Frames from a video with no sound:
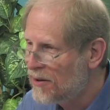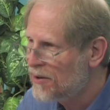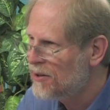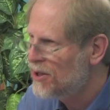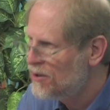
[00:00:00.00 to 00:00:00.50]
the
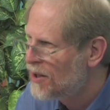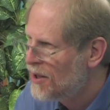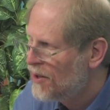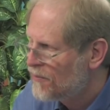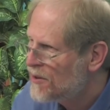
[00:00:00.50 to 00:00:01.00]
early
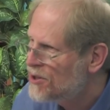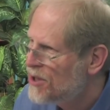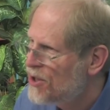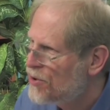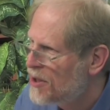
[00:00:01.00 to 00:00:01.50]
first
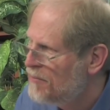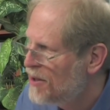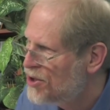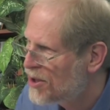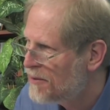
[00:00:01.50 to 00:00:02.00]
century
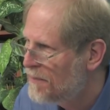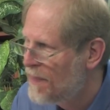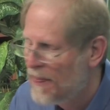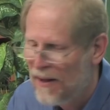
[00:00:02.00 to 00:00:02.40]
mission,